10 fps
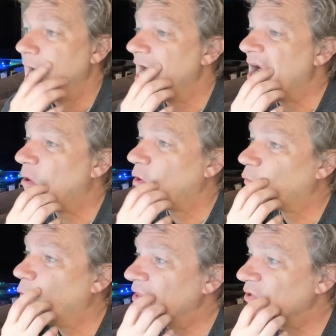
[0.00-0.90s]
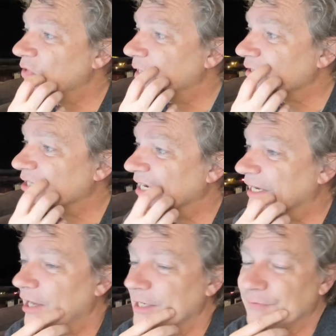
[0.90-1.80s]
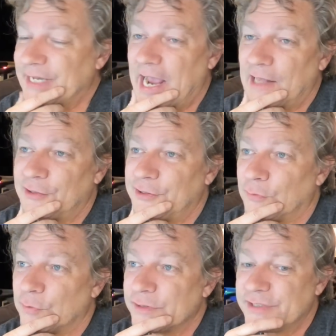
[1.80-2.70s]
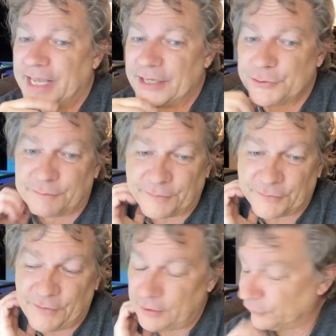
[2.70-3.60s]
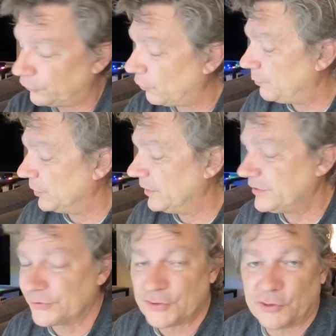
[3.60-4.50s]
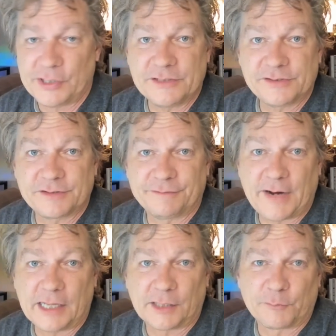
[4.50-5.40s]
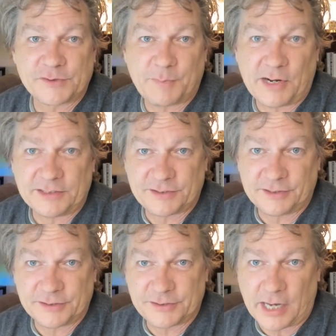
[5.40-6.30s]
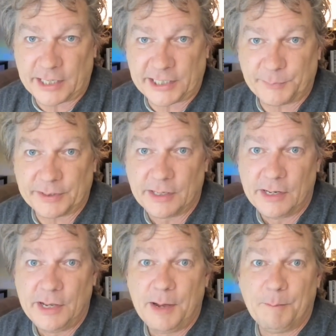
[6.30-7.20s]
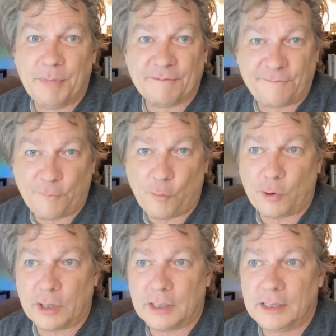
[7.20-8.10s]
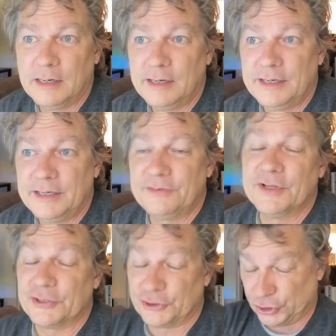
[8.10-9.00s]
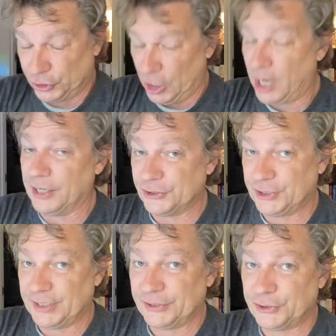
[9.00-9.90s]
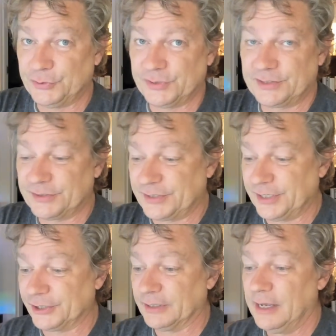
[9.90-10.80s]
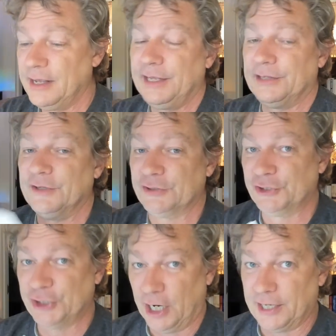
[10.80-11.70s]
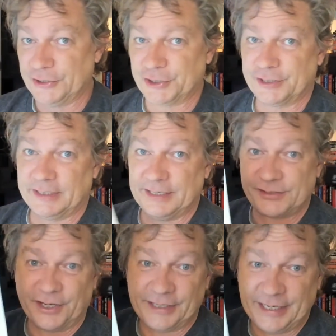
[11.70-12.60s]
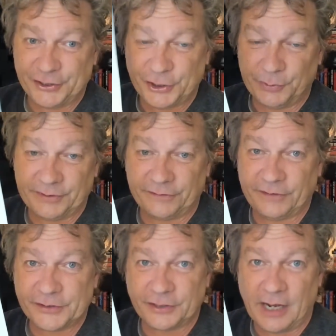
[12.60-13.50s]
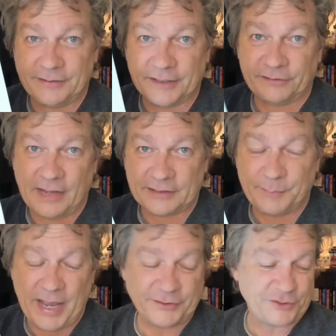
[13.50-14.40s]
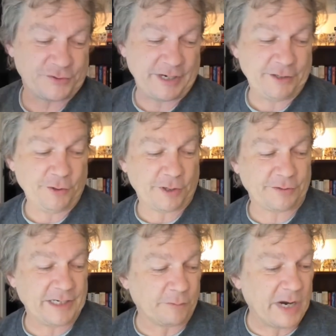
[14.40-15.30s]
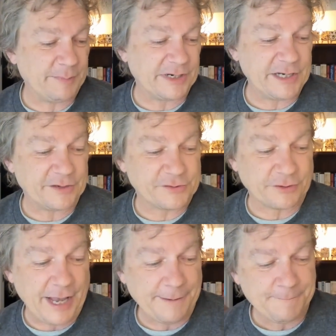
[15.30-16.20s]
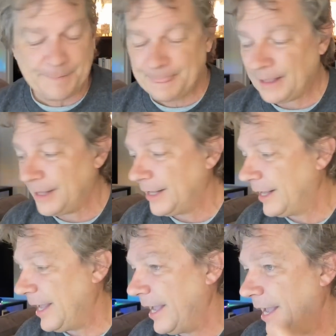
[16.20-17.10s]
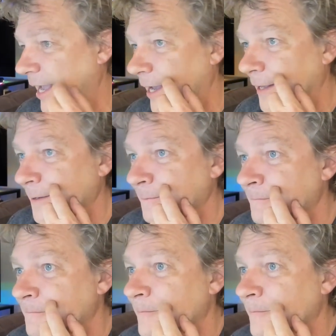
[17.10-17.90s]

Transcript: uh, or whether there is any kind of a calendar or schedule for Donald Trump and his attorneys to file a response to this document before the judge issues a decision. The judge is going to issue a decision on this, not the magistrate who heard the arraignment yesterday. And